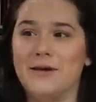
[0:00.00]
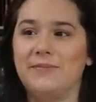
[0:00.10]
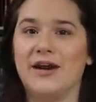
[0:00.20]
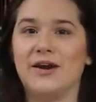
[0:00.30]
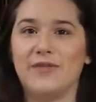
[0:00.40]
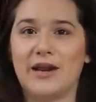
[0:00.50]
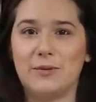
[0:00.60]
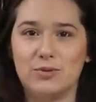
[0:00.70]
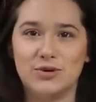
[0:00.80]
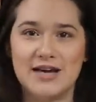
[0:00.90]
up there that
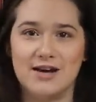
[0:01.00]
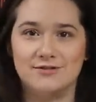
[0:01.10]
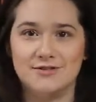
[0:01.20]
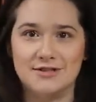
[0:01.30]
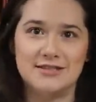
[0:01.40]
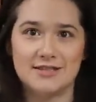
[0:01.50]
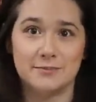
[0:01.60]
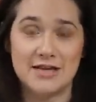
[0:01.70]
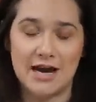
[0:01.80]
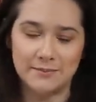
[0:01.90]
I pull down
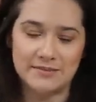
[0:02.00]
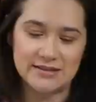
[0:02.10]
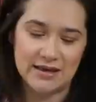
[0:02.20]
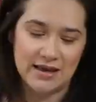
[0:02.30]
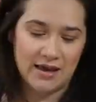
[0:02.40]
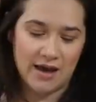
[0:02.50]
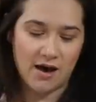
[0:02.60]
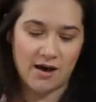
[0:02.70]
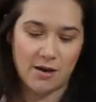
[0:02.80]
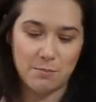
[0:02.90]
sometimes,
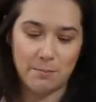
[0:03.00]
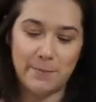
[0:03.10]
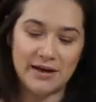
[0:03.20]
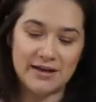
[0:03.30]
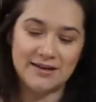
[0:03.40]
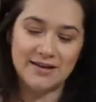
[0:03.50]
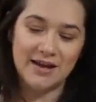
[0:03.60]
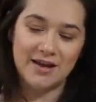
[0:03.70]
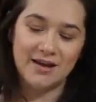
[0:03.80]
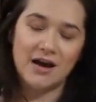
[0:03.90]
um, but
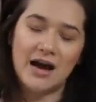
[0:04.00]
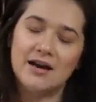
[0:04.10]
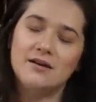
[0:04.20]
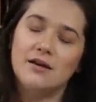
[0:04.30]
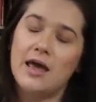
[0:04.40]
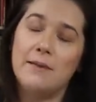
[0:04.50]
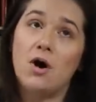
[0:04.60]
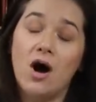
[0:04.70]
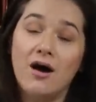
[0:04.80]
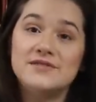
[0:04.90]
I
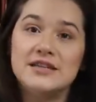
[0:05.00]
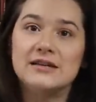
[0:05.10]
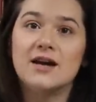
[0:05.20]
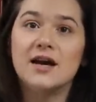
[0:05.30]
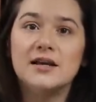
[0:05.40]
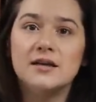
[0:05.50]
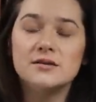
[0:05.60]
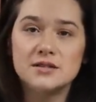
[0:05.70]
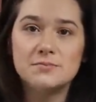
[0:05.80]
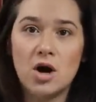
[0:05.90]
am often
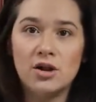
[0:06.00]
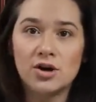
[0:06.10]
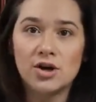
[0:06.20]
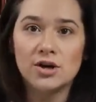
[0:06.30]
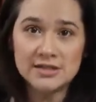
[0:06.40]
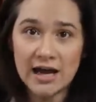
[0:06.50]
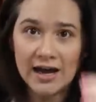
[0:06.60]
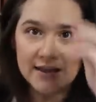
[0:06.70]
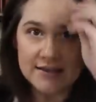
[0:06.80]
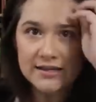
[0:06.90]
cutting smaller
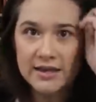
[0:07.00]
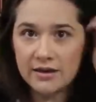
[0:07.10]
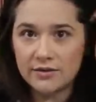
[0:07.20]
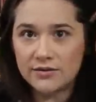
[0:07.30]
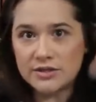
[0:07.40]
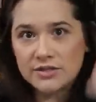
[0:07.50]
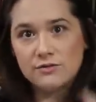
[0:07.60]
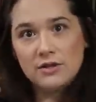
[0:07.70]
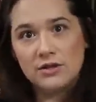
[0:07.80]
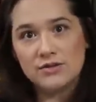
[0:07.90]
dies, like just
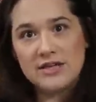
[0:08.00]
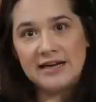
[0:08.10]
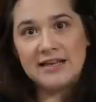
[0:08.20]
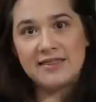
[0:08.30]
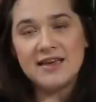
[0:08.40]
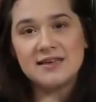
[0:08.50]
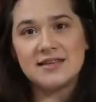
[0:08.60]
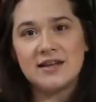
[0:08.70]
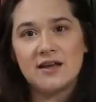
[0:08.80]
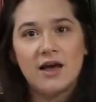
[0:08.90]
little tiny things,
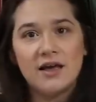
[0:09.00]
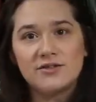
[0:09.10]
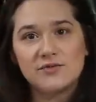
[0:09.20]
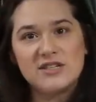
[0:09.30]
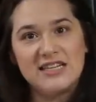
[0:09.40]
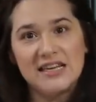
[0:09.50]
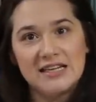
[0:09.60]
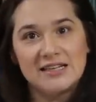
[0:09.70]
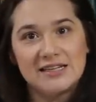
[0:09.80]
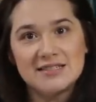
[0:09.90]
and it, it's
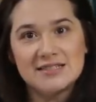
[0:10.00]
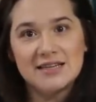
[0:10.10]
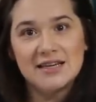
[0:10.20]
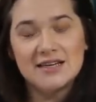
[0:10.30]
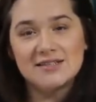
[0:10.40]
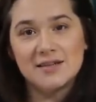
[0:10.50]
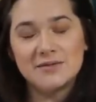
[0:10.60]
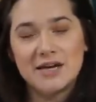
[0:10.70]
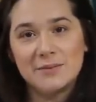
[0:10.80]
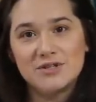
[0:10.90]
ridiculous
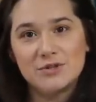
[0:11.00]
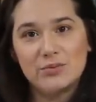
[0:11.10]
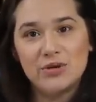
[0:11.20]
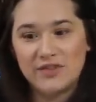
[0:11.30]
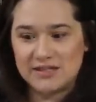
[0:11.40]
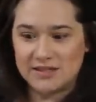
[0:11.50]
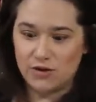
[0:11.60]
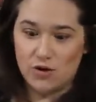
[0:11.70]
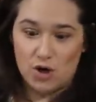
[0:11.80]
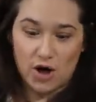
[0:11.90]
sometimes to put this
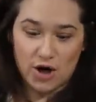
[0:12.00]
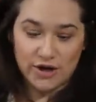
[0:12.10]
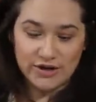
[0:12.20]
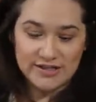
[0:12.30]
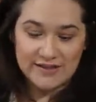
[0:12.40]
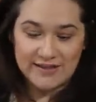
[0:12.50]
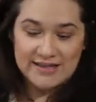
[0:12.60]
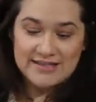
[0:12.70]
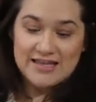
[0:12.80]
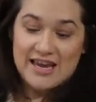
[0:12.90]
little heart
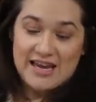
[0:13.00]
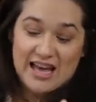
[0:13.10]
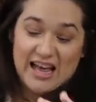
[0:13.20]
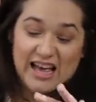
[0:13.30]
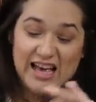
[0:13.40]
that is like